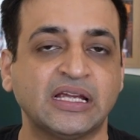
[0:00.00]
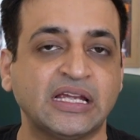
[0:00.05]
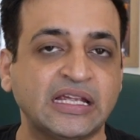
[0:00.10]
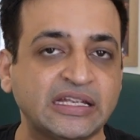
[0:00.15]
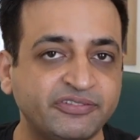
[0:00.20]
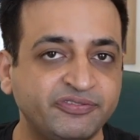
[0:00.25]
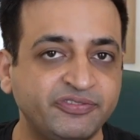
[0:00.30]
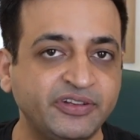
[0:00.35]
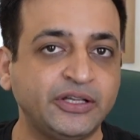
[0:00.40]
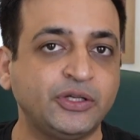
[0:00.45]

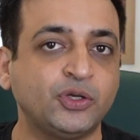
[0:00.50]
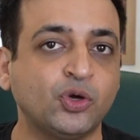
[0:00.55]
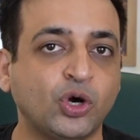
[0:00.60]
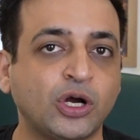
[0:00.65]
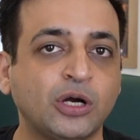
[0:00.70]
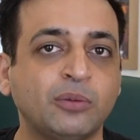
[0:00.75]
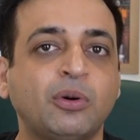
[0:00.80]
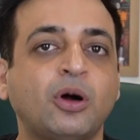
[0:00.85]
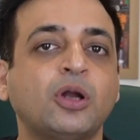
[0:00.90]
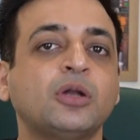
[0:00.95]
If we
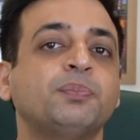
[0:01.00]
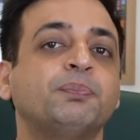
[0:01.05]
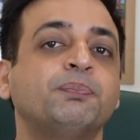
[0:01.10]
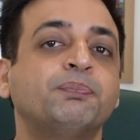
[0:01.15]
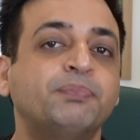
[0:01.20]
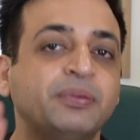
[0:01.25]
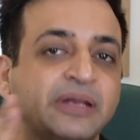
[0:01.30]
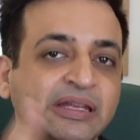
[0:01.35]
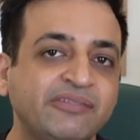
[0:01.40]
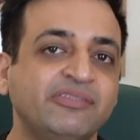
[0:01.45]
talk
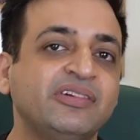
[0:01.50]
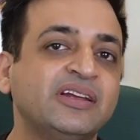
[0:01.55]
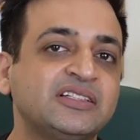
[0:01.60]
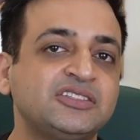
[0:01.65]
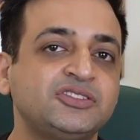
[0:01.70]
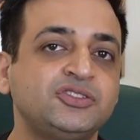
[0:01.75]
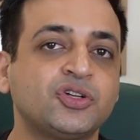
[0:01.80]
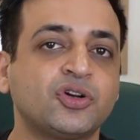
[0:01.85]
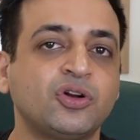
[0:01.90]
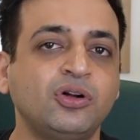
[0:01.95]
about previous
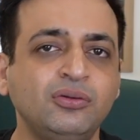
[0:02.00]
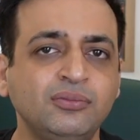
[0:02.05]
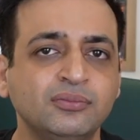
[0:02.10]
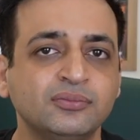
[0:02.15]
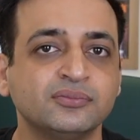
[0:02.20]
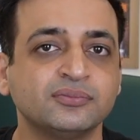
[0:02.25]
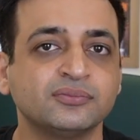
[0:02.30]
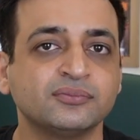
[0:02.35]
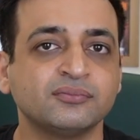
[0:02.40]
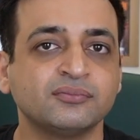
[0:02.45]
draw,
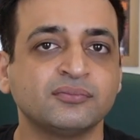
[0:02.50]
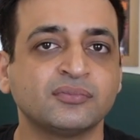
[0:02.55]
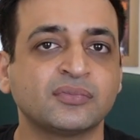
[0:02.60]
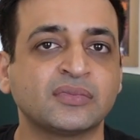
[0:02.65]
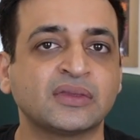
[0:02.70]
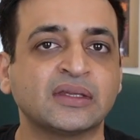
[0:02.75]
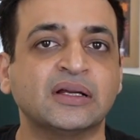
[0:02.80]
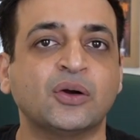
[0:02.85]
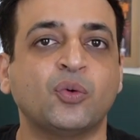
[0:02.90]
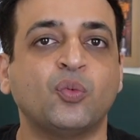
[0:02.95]

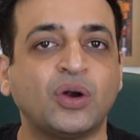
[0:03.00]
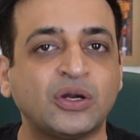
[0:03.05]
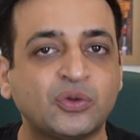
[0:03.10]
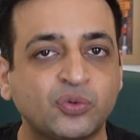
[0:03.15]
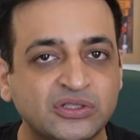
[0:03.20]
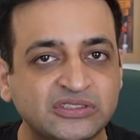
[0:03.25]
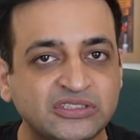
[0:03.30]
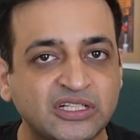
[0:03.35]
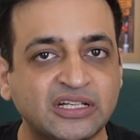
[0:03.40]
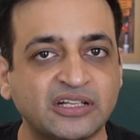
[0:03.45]
what
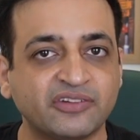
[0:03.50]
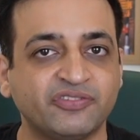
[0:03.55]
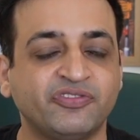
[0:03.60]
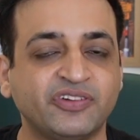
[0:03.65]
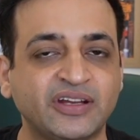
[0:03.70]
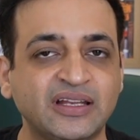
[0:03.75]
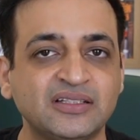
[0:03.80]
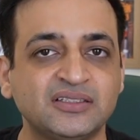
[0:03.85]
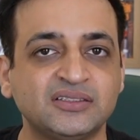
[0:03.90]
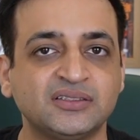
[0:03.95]
was the
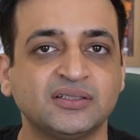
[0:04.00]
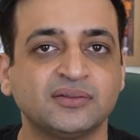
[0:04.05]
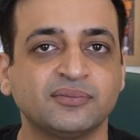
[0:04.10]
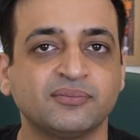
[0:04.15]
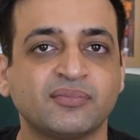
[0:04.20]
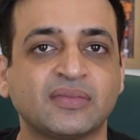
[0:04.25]
difference?